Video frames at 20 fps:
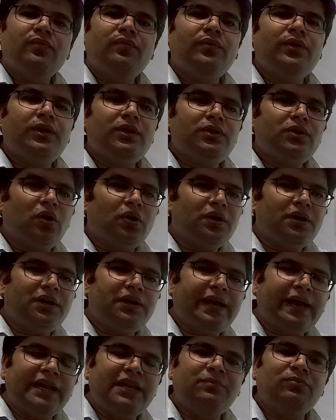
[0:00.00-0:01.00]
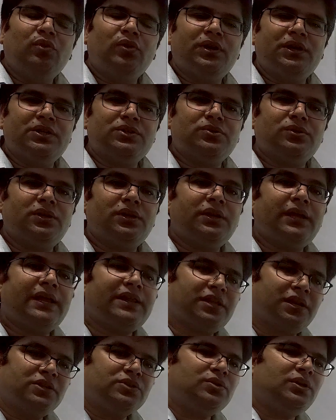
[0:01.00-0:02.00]
we don't need any more insulin,
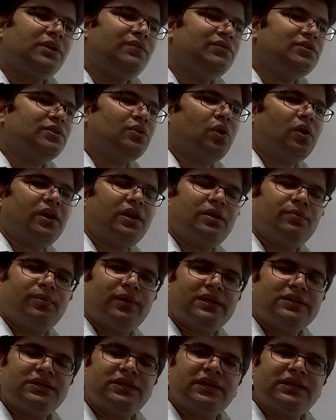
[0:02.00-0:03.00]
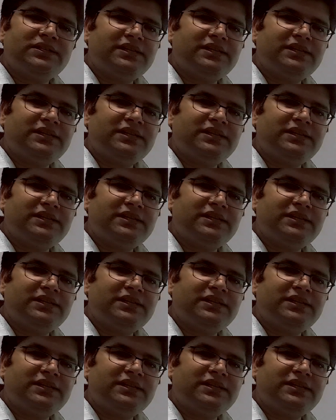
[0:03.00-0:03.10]
and the insulin which is already present,